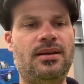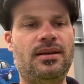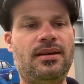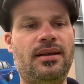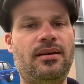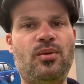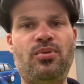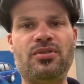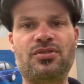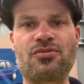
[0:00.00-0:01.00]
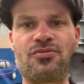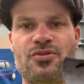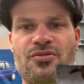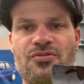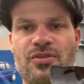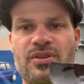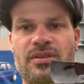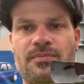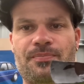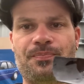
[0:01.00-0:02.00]
Now I put a screw through it,
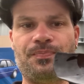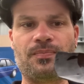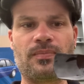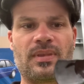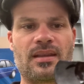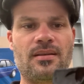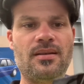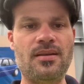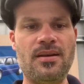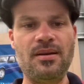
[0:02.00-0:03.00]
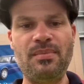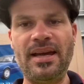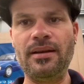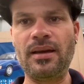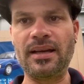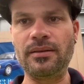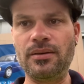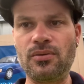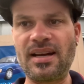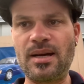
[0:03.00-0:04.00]
made like a little
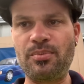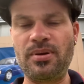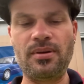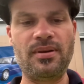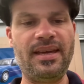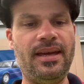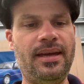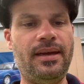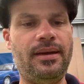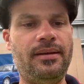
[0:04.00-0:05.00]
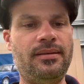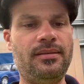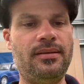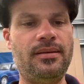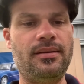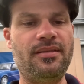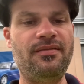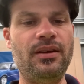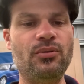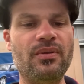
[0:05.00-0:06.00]
cup and
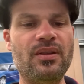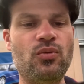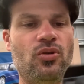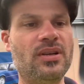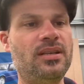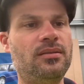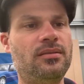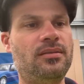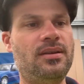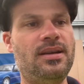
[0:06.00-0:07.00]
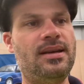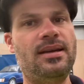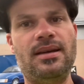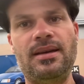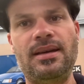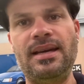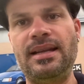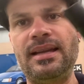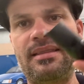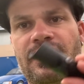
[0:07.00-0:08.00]
filled it with water, and
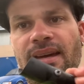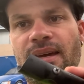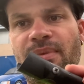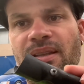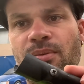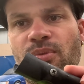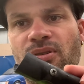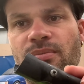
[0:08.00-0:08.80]
nothing came out the bottom.